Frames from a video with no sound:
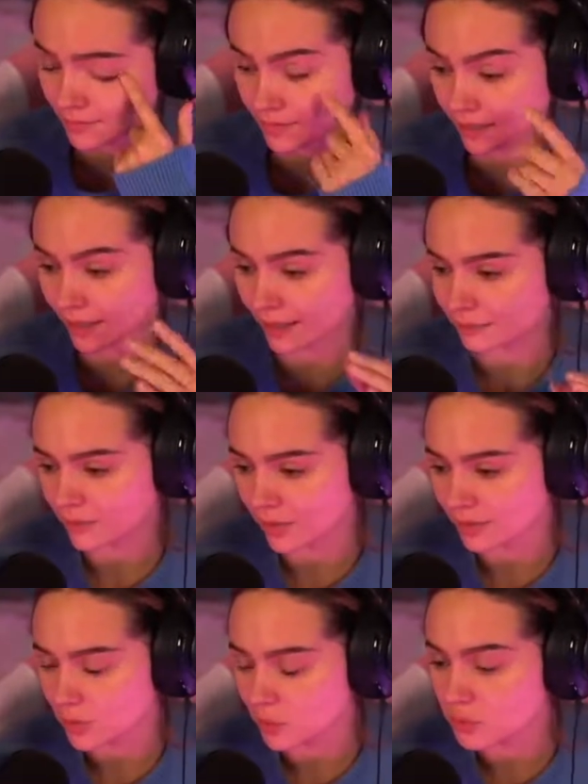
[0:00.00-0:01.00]
Okay, I'm
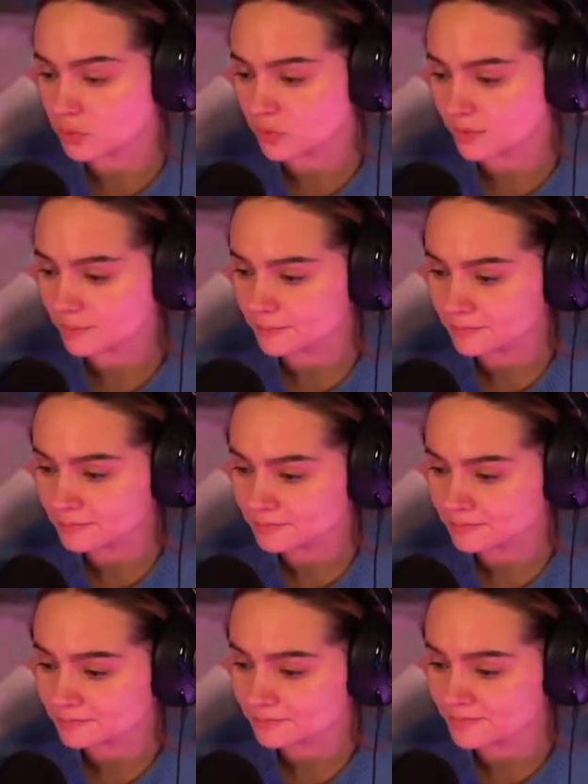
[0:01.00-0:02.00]
fine.
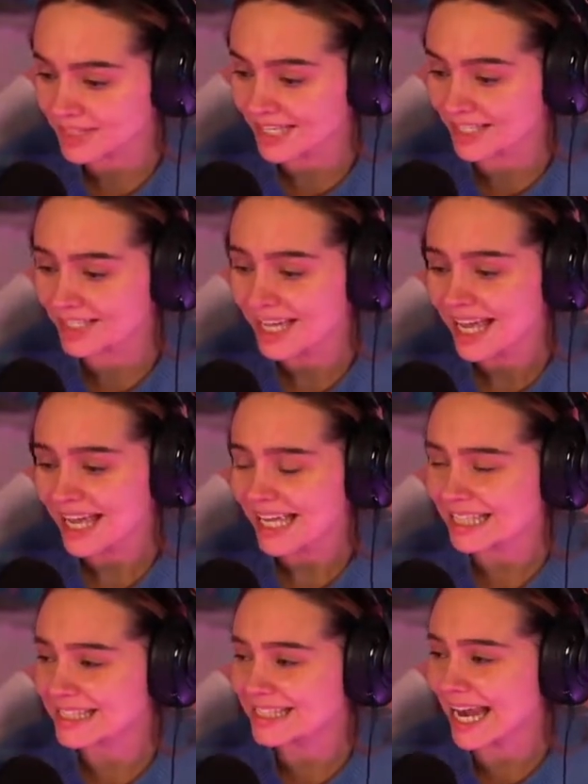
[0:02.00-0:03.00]

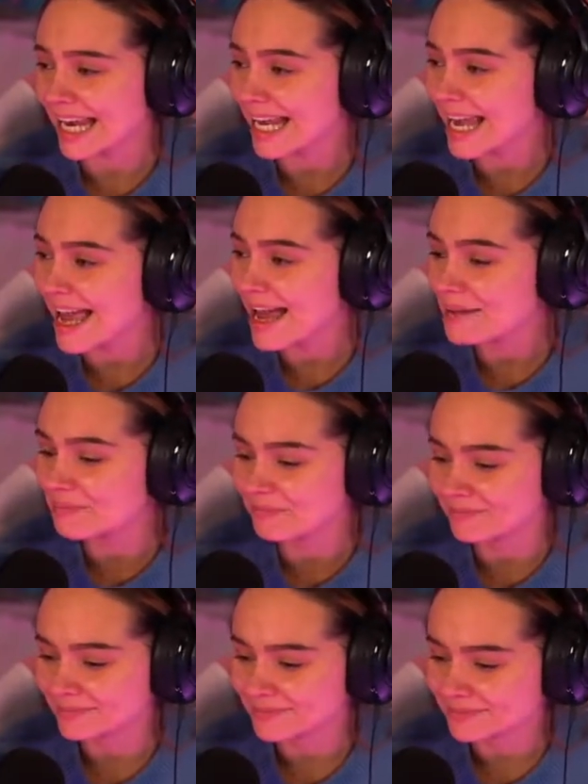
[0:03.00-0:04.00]
It's 10
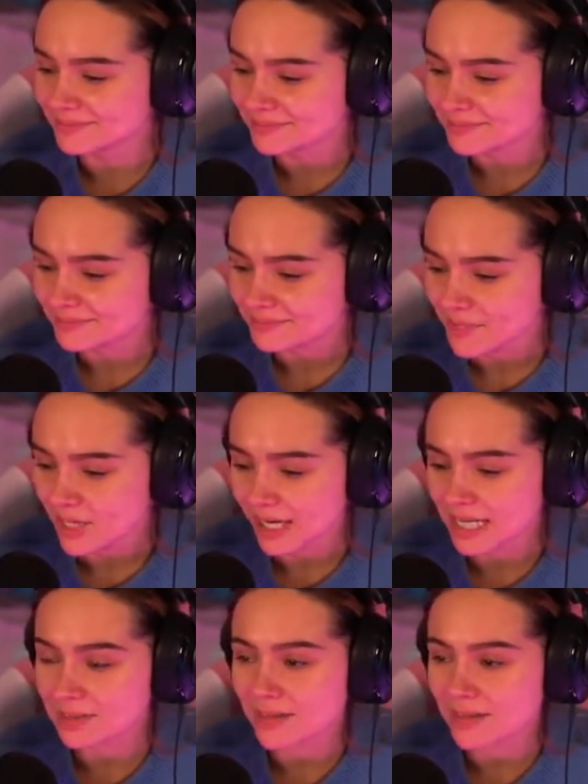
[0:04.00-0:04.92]
a.m. Okay, let's play